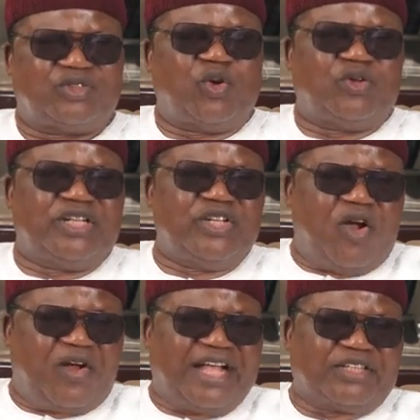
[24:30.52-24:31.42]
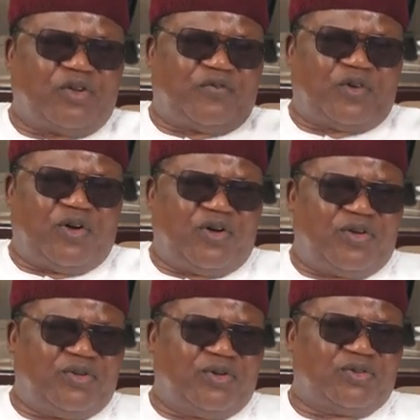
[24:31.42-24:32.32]
So the youngest of
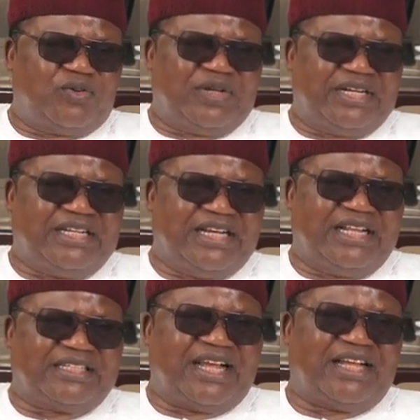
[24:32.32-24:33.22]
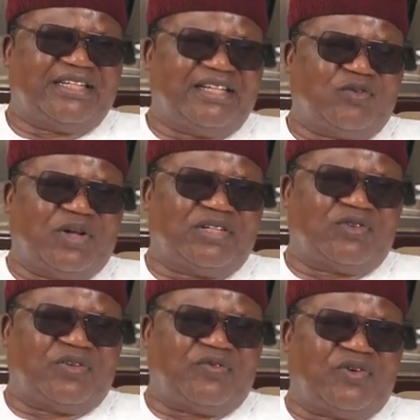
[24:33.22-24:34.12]
all those who will read the letter in
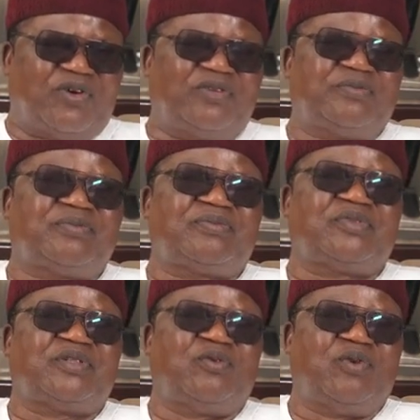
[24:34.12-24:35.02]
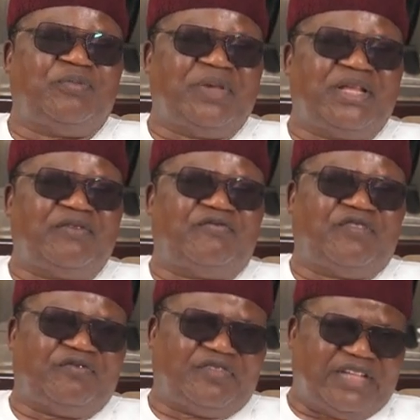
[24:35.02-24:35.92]
2024 will be
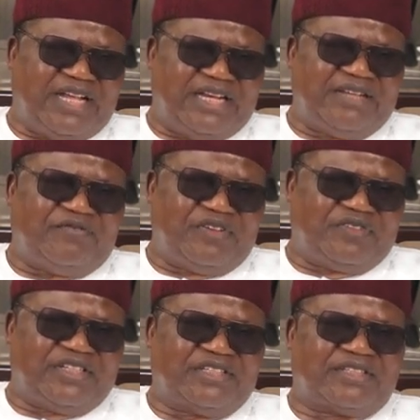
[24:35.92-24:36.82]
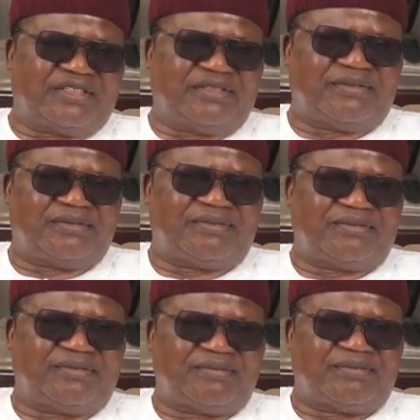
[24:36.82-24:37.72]
early 50s.
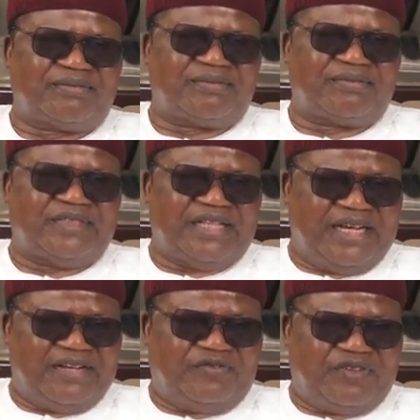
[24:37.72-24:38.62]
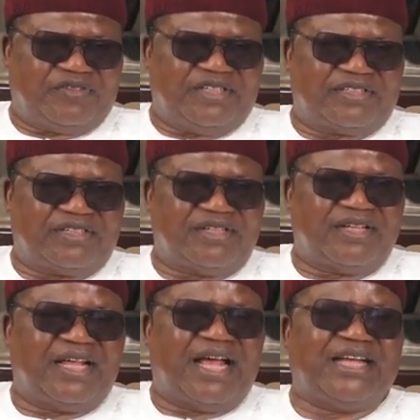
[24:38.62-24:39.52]
The early 50s.
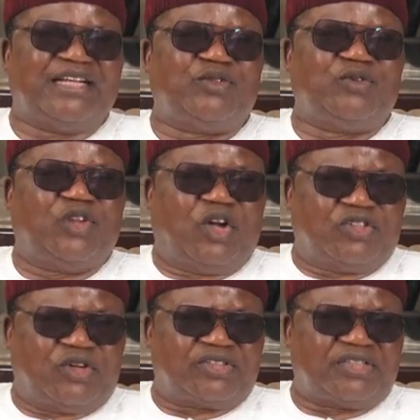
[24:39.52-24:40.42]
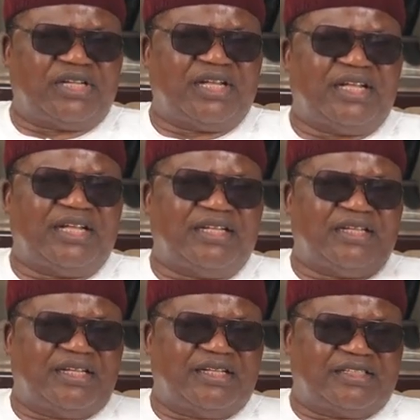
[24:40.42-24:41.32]
And they should judge us.
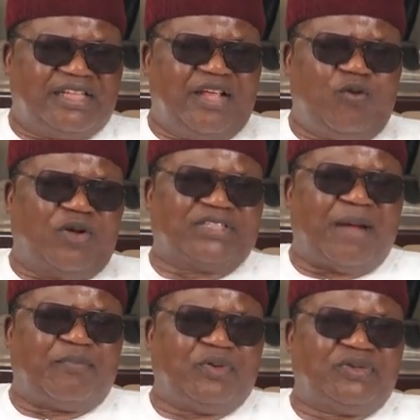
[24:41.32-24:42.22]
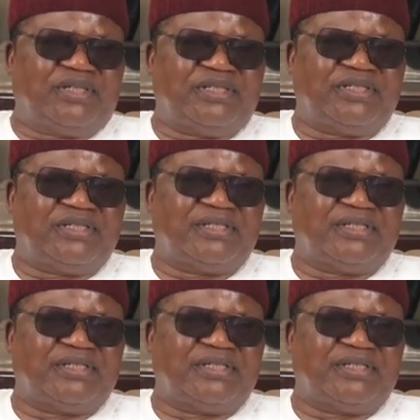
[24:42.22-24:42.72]
See what happened